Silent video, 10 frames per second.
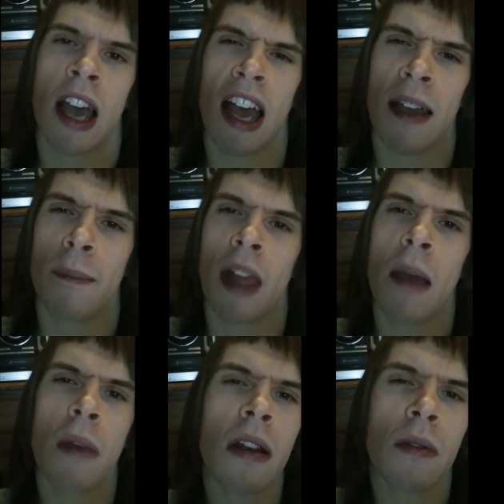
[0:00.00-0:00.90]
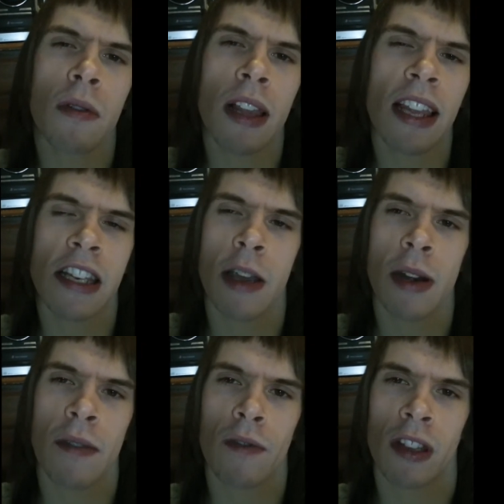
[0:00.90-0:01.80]
I'm not really
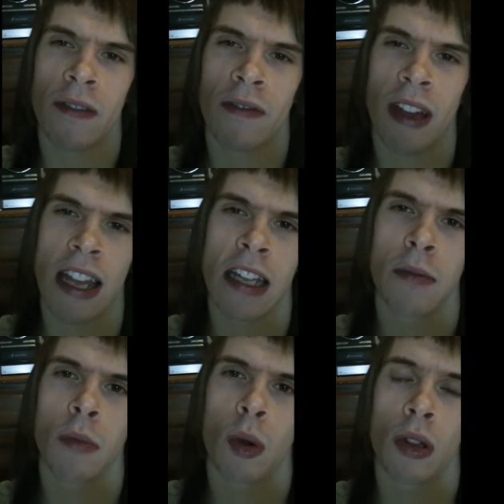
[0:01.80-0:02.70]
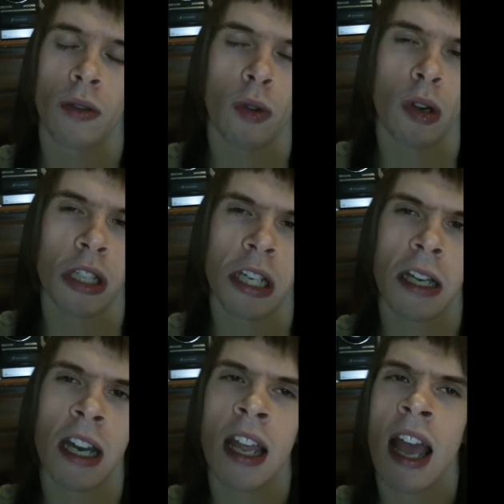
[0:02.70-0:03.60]
doing it for the fame or the fortune.